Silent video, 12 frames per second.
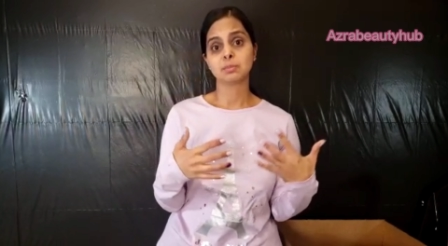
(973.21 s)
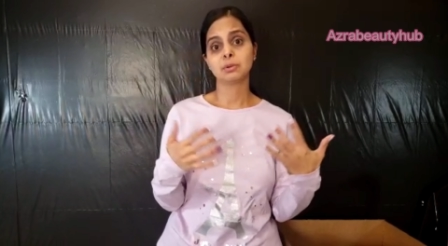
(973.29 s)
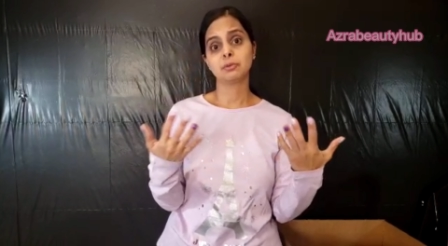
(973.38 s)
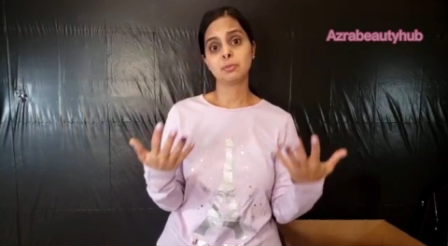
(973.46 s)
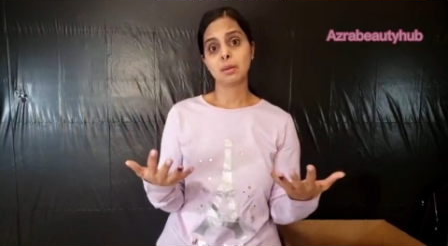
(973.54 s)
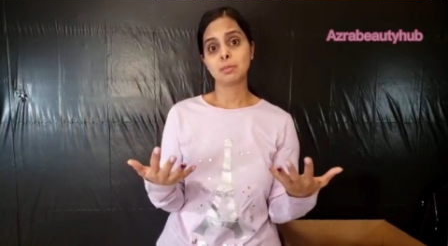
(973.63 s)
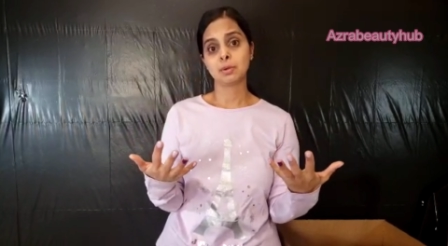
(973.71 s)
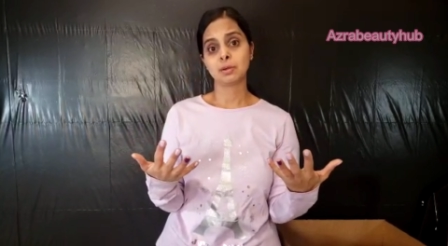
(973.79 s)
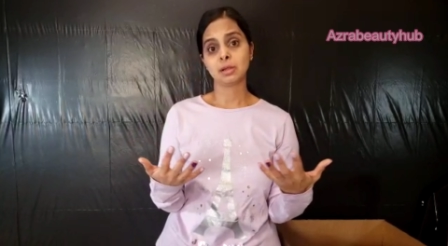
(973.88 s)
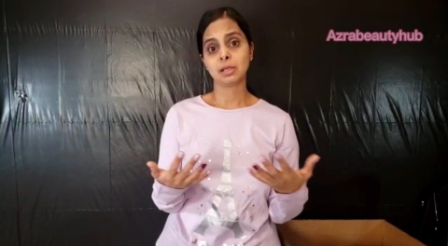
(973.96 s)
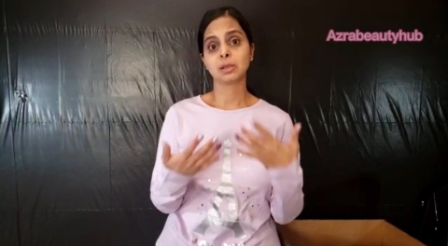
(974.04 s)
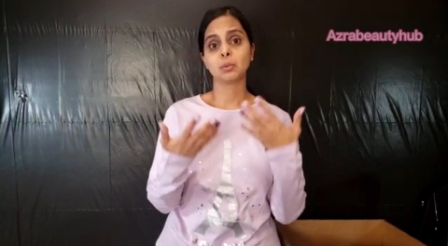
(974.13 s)
but
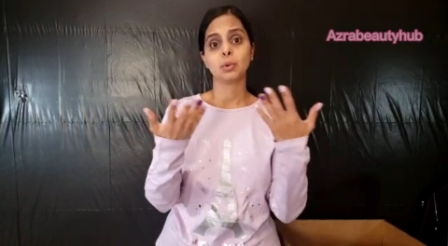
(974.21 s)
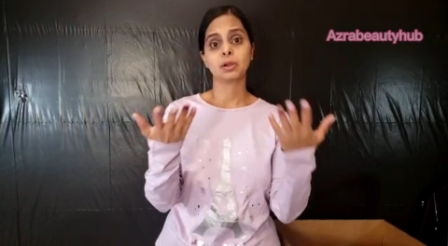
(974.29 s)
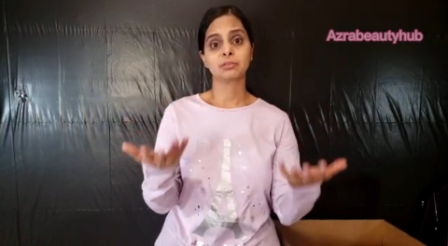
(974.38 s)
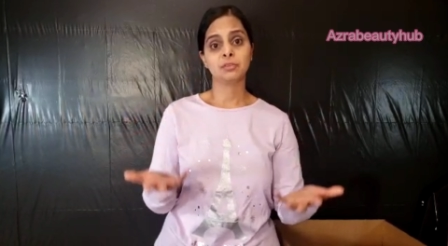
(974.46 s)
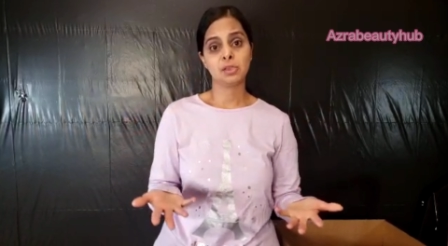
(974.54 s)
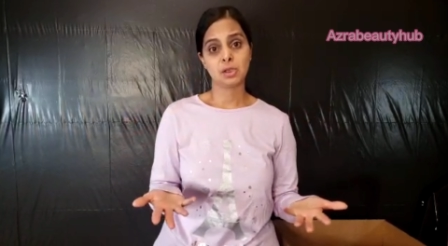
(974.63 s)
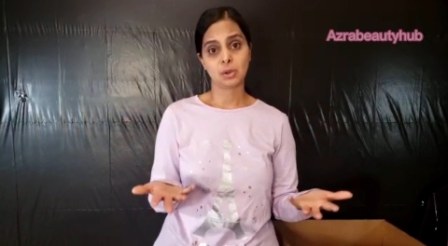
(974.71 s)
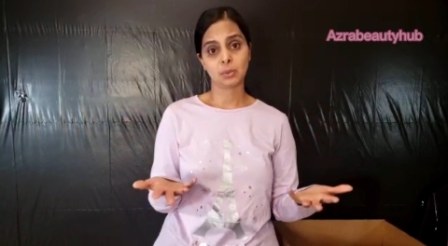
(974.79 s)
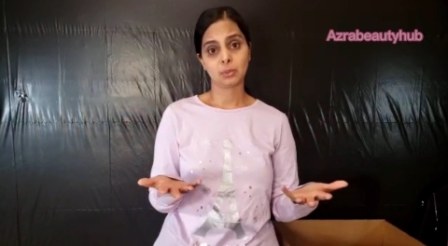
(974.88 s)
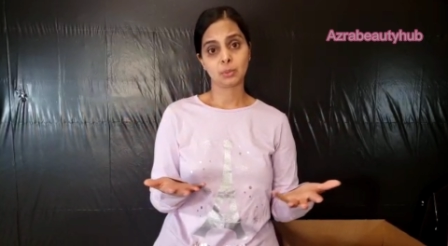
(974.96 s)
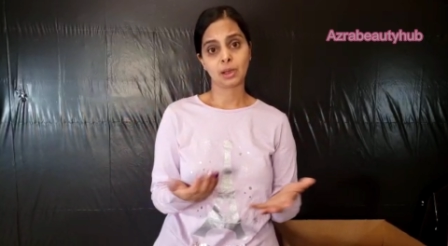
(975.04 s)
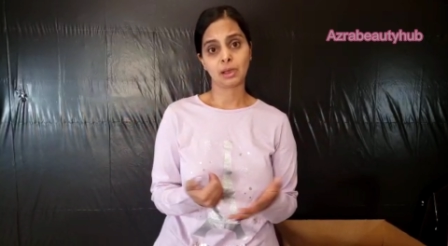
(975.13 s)
remember, it could work for you,
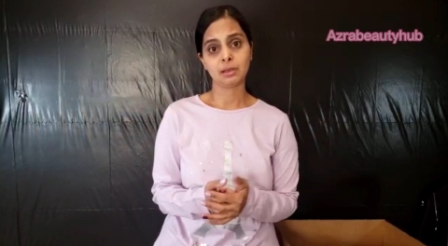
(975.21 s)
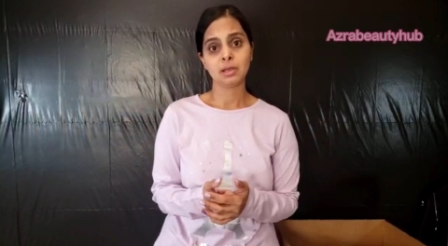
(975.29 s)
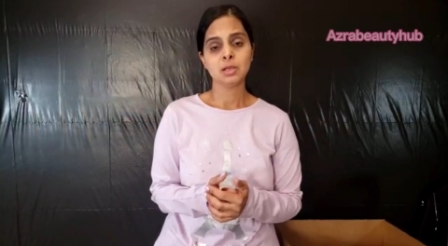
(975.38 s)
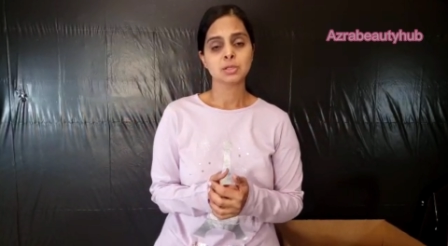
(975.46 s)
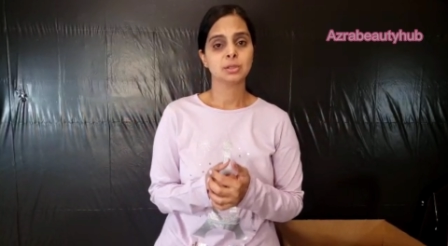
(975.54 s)
okay?